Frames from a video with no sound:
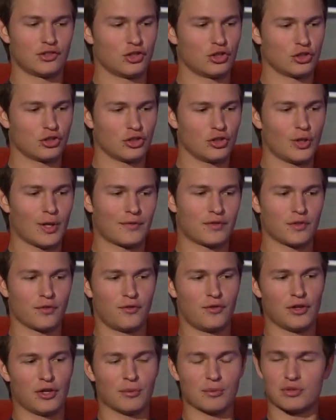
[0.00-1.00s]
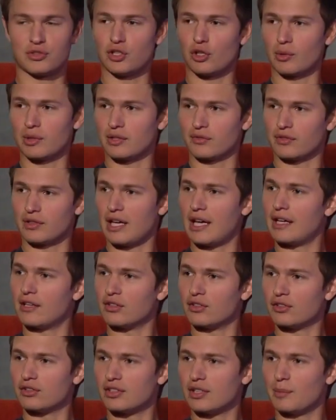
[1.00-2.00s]
Because you have to film so many different
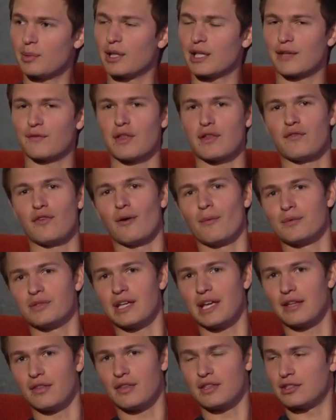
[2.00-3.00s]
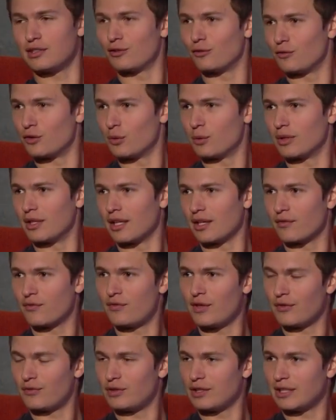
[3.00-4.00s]
angles. It'd be like if they filmed this interview with like
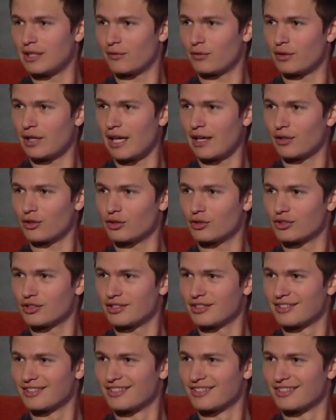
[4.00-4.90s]
15 different angles.